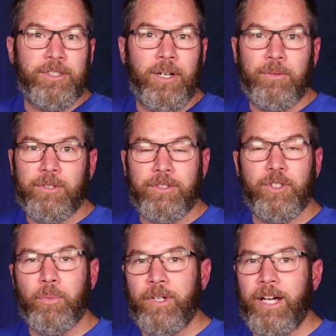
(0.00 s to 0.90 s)
so I was just
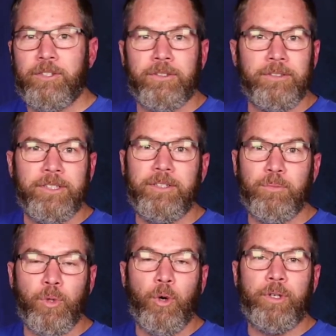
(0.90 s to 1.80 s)
supernaturally
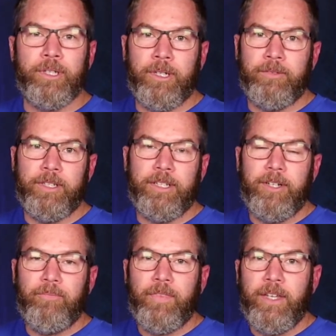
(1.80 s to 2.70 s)
broken of it.
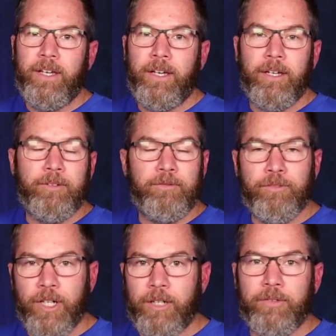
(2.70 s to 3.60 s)
And
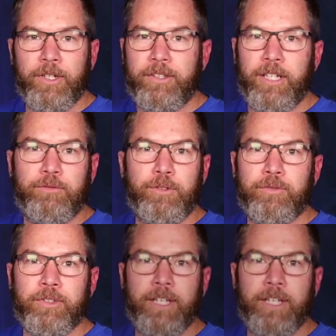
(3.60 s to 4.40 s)
very, very thankful for